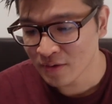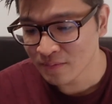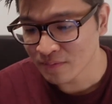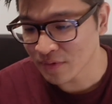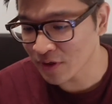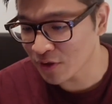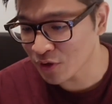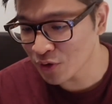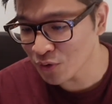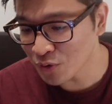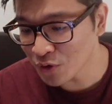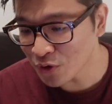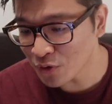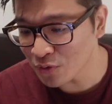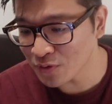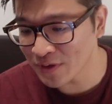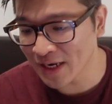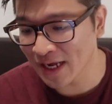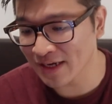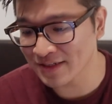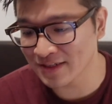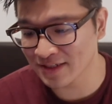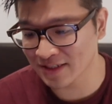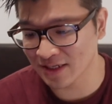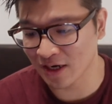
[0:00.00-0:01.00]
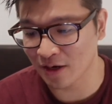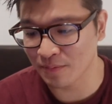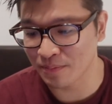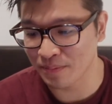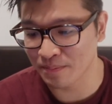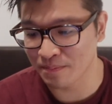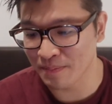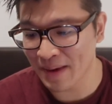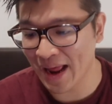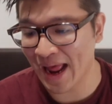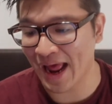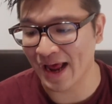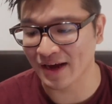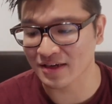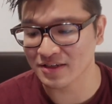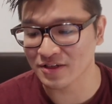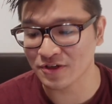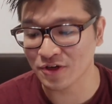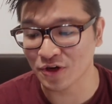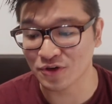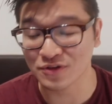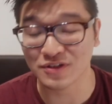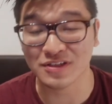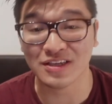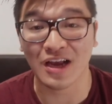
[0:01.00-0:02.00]
The Google Nest Hub Max
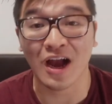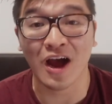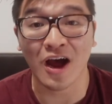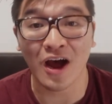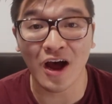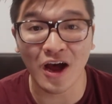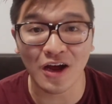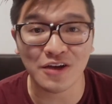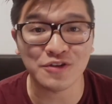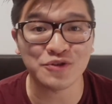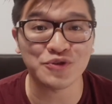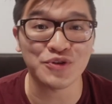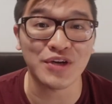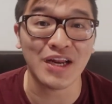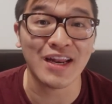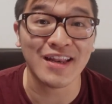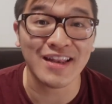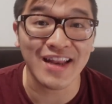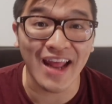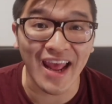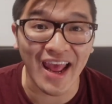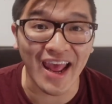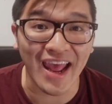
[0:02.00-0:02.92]
costs £189,